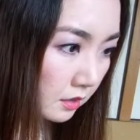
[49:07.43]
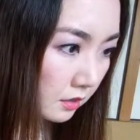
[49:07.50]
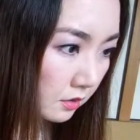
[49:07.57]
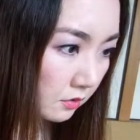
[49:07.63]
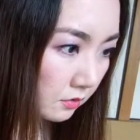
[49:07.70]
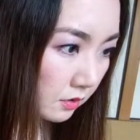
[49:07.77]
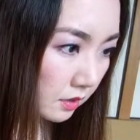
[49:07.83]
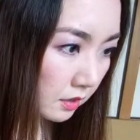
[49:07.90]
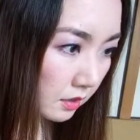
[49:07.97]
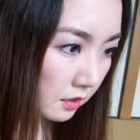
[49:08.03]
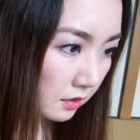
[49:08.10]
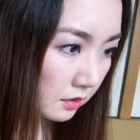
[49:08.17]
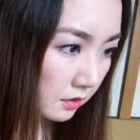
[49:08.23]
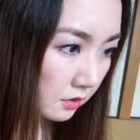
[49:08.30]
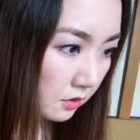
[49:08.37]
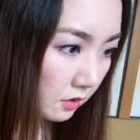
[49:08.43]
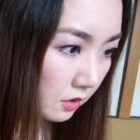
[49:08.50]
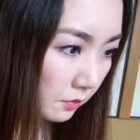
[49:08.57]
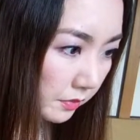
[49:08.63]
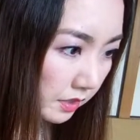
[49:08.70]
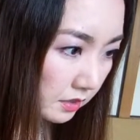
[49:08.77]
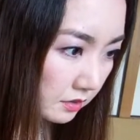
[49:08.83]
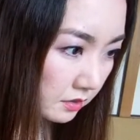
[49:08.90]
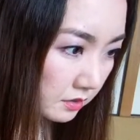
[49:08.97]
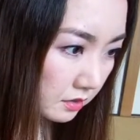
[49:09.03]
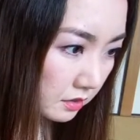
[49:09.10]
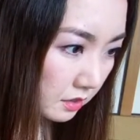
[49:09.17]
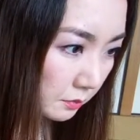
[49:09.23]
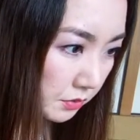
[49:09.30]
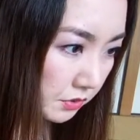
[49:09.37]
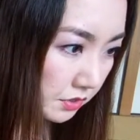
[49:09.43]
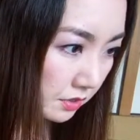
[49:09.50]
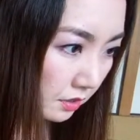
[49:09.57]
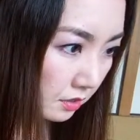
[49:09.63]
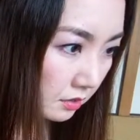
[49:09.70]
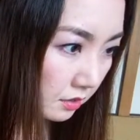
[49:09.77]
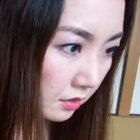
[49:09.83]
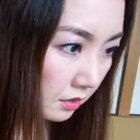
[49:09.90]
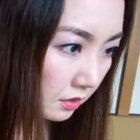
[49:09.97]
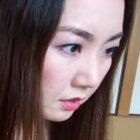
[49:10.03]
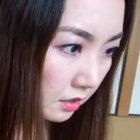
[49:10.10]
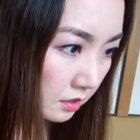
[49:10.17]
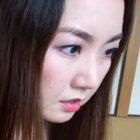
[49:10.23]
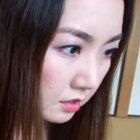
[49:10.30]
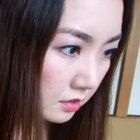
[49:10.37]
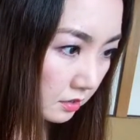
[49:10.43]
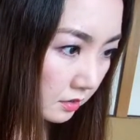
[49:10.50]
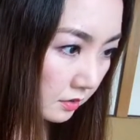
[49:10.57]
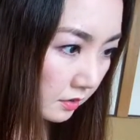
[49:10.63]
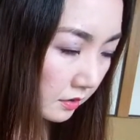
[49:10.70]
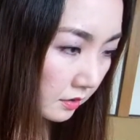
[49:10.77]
Wait, the comment skips a lot.